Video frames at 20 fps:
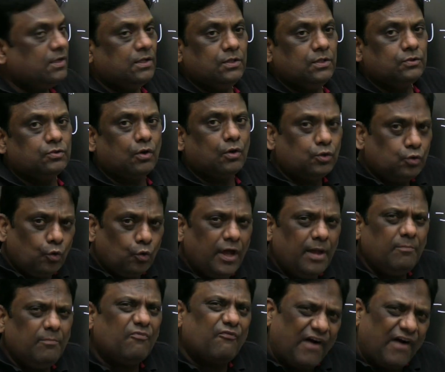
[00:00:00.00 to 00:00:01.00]
So
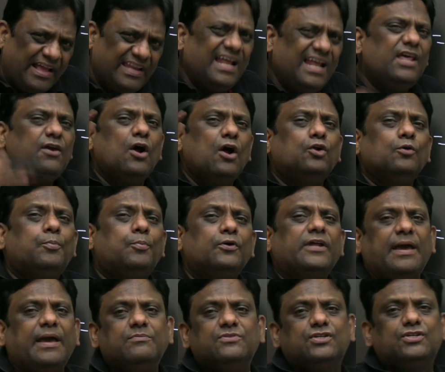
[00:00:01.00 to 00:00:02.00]
2m, finally you have to put
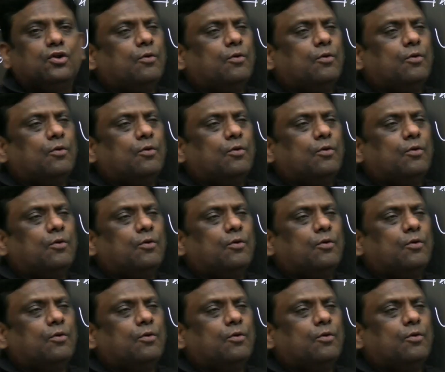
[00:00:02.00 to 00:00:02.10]
m0